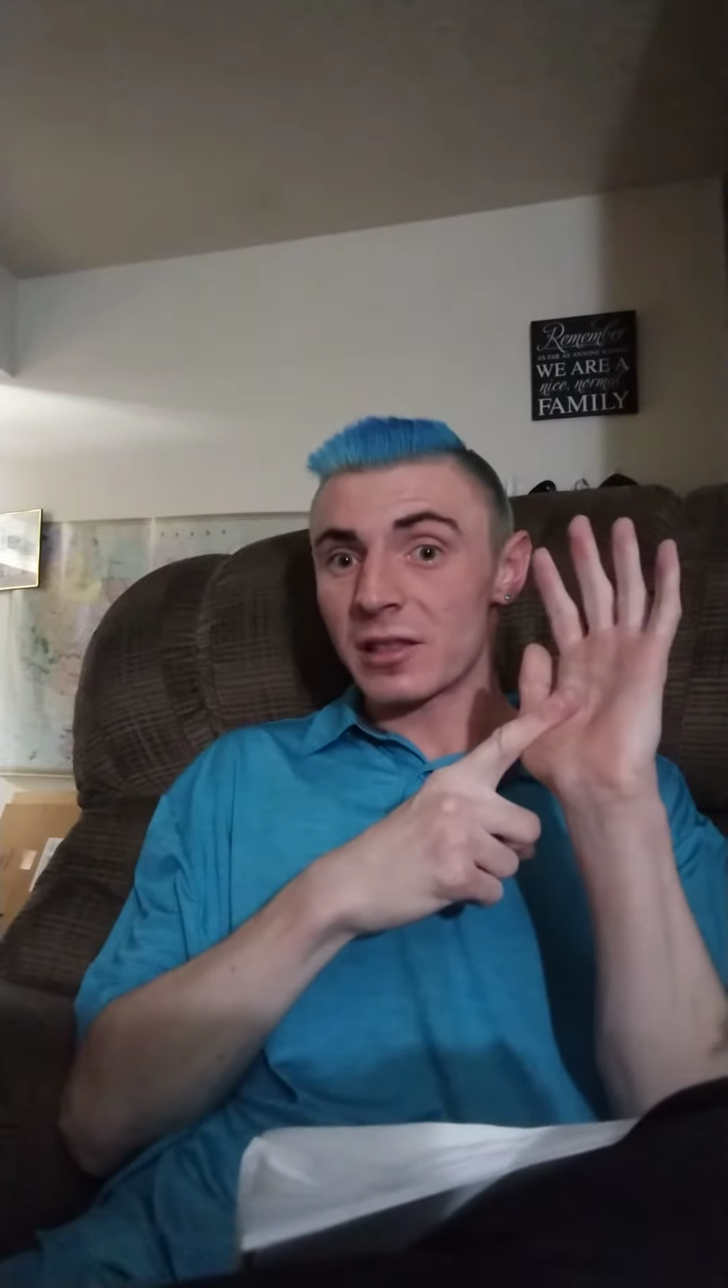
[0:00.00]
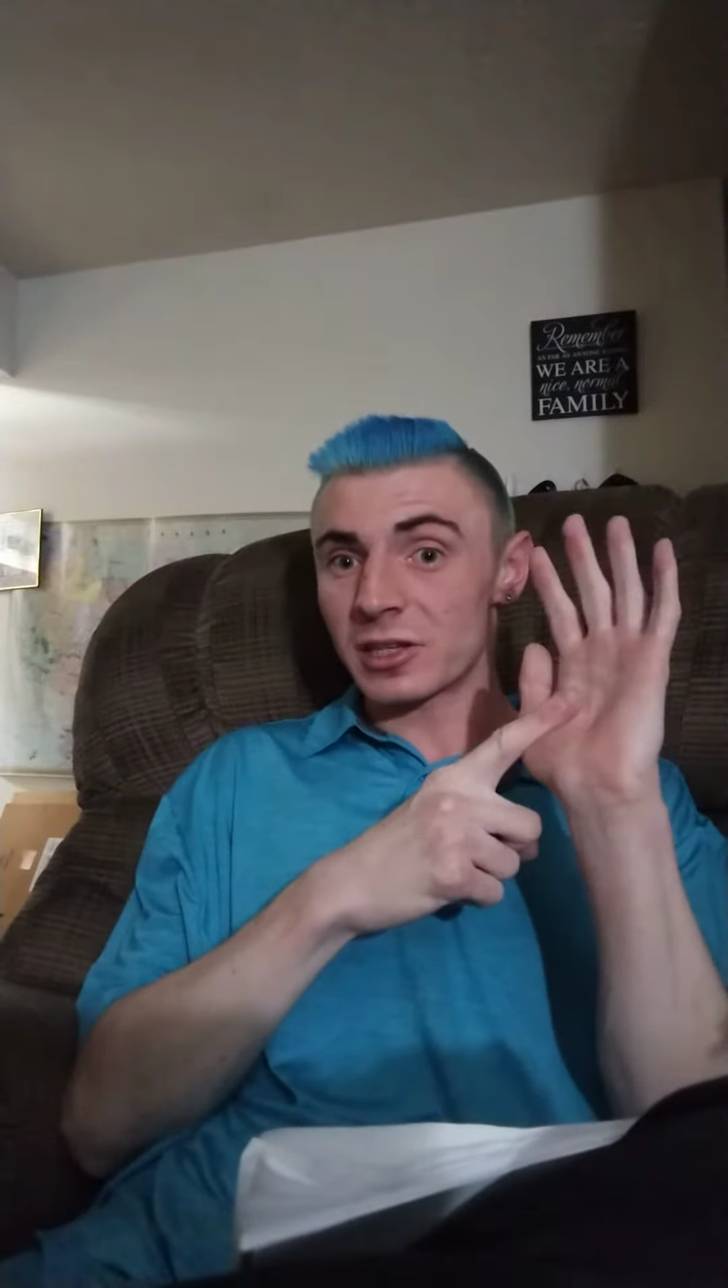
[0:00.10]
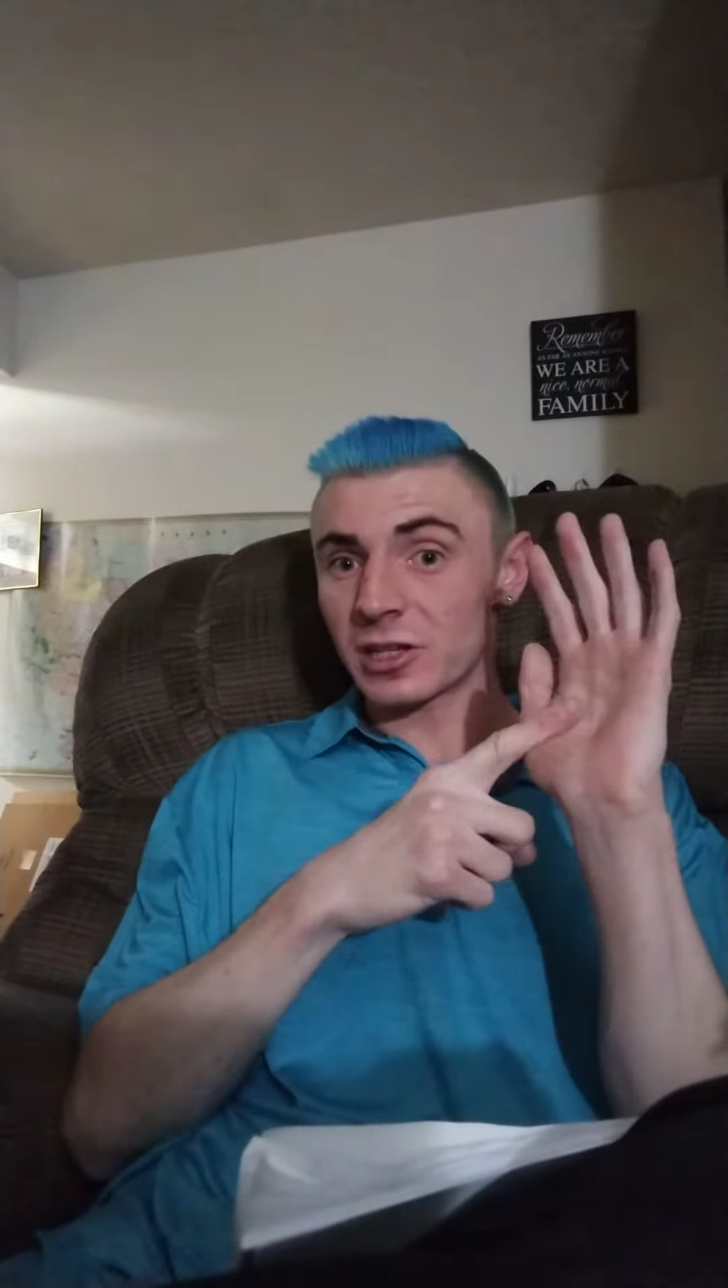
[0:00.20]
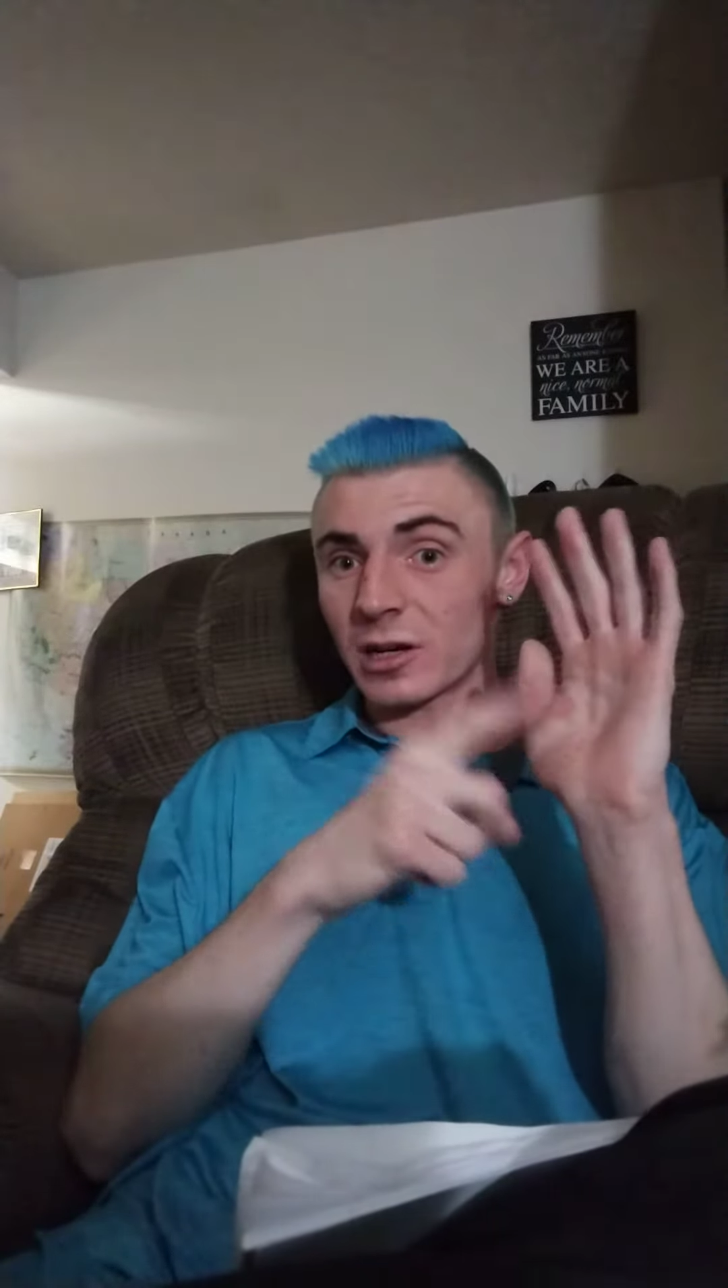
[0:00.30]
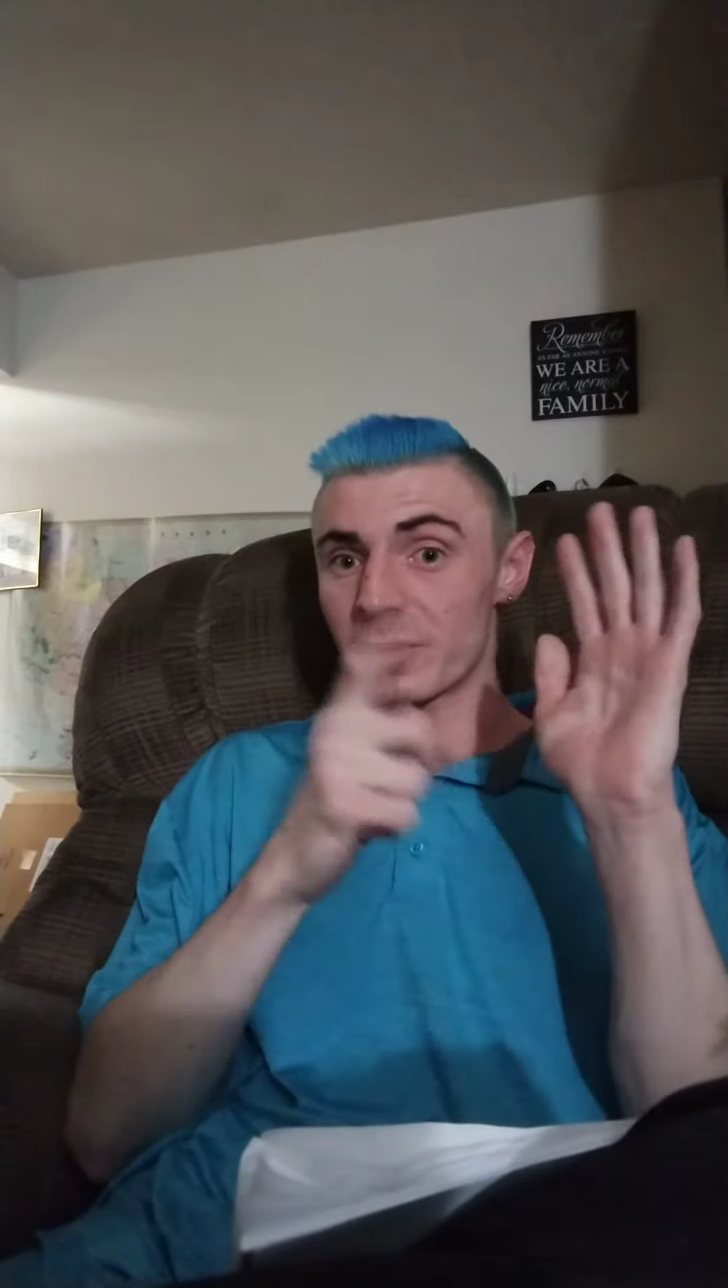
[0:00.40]

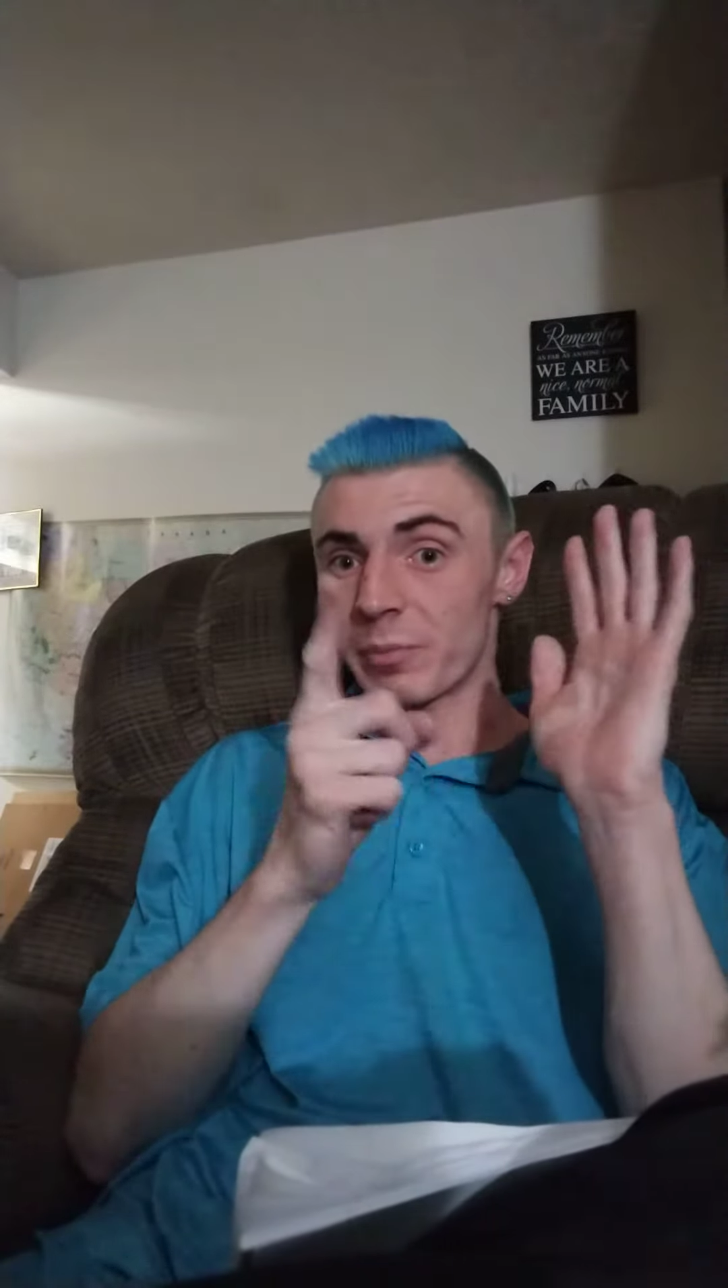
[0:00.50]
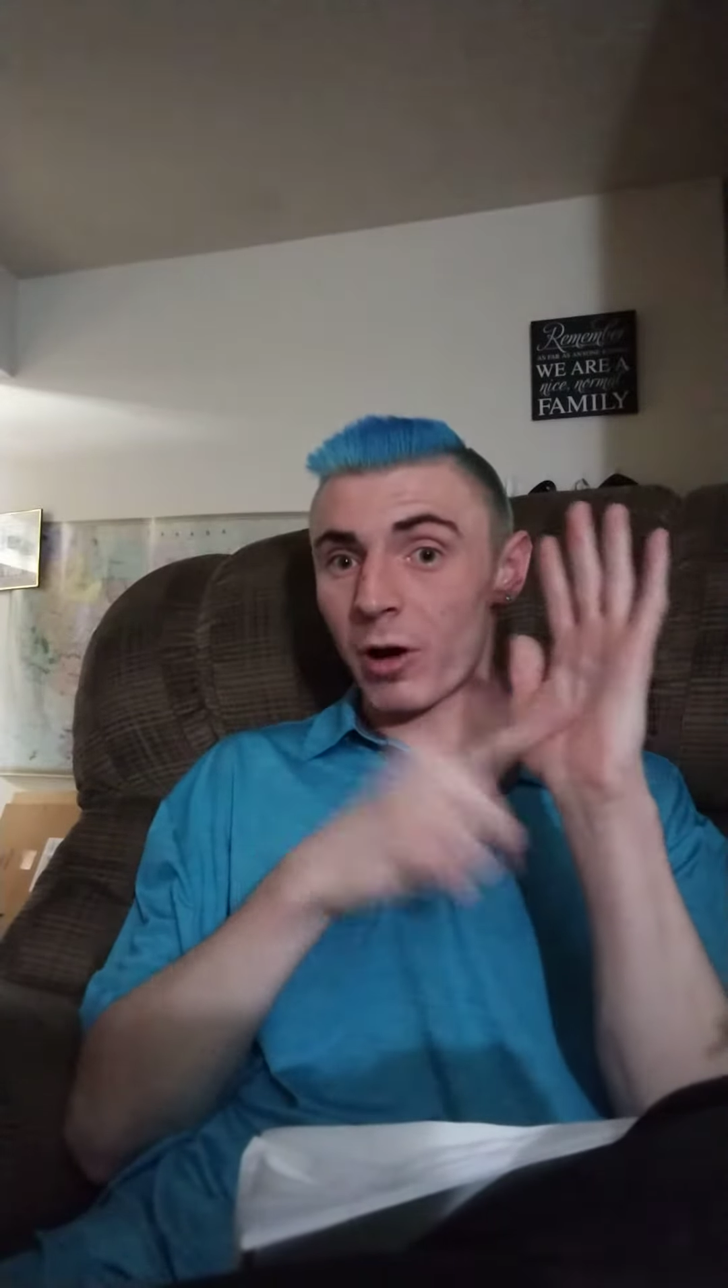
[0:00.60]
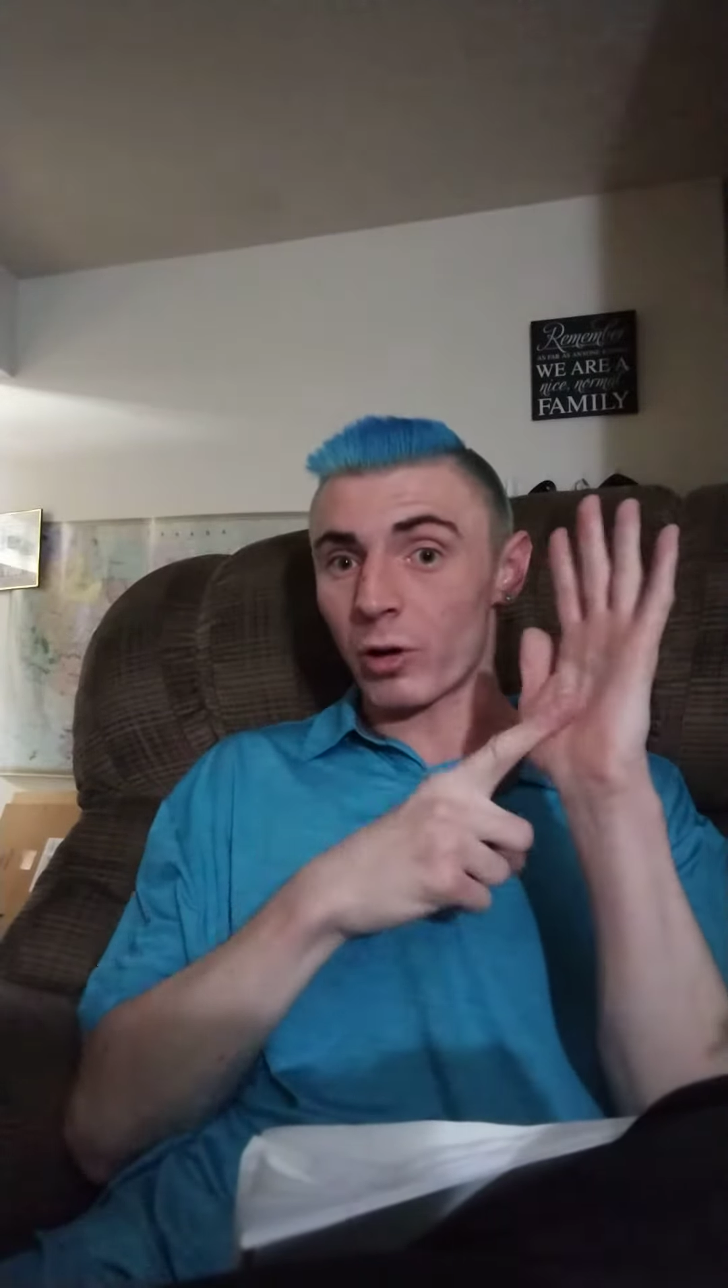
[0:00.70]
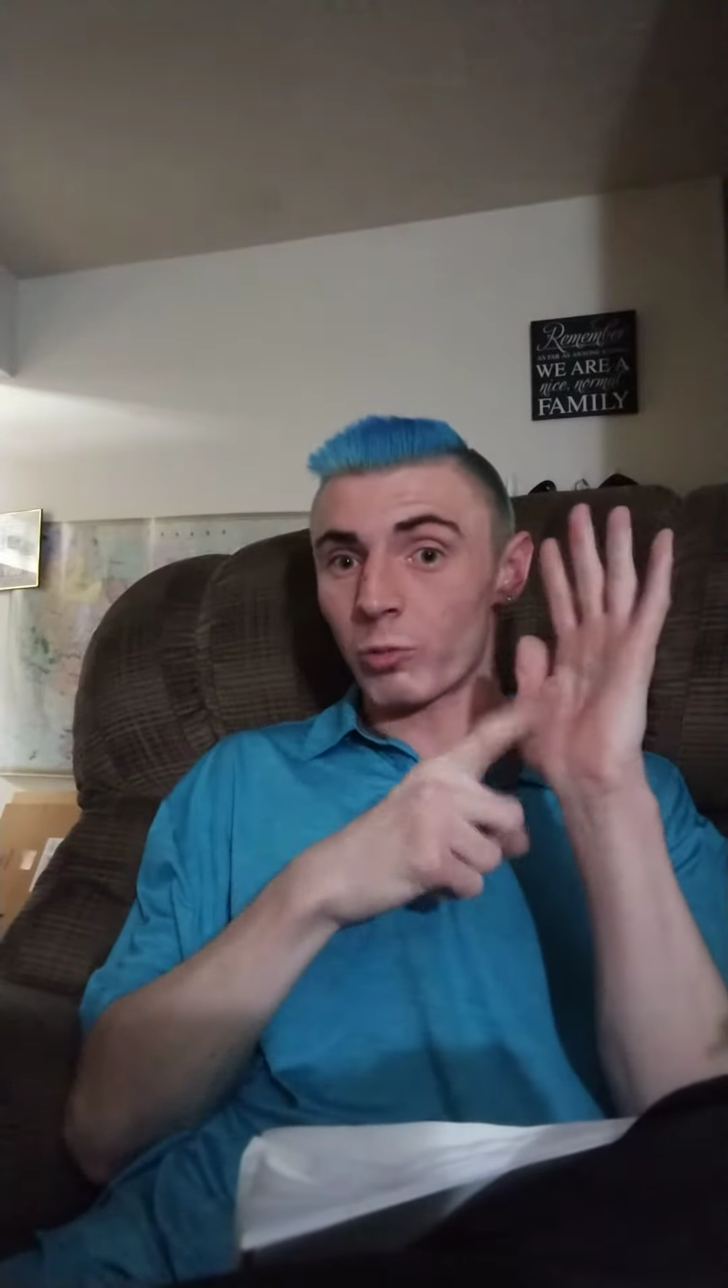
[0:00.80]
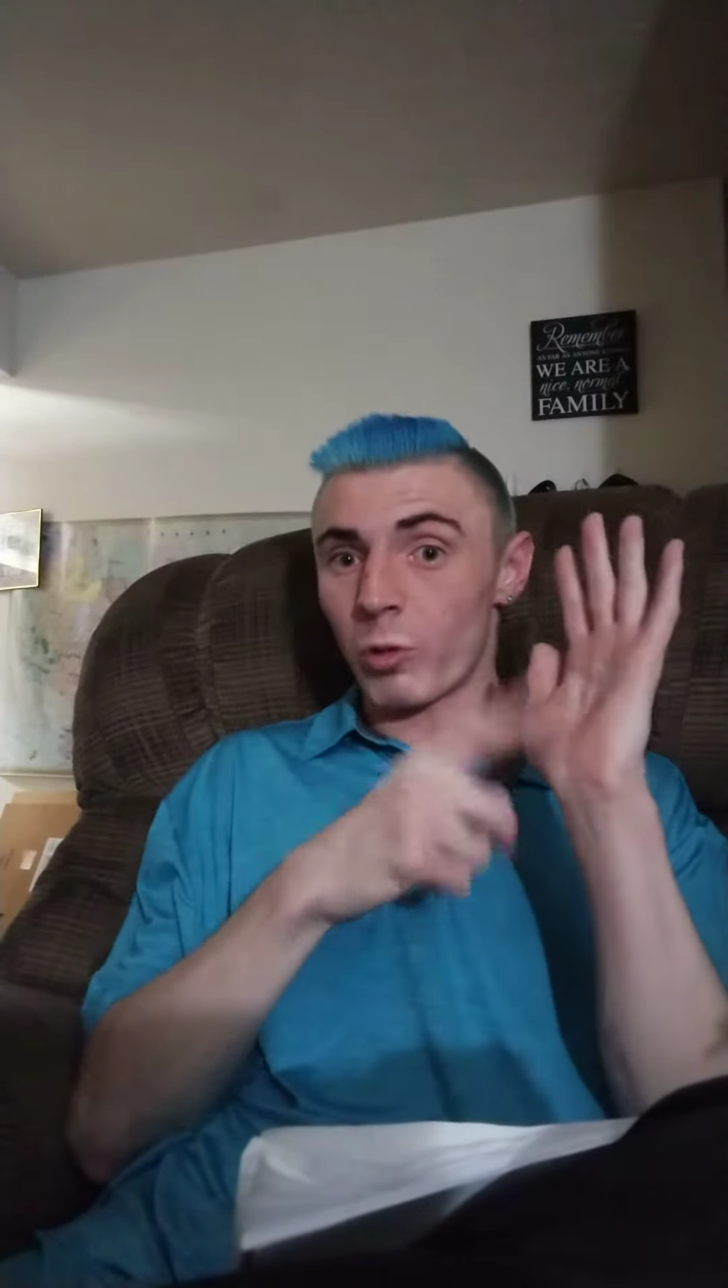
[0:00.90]
This is going to be part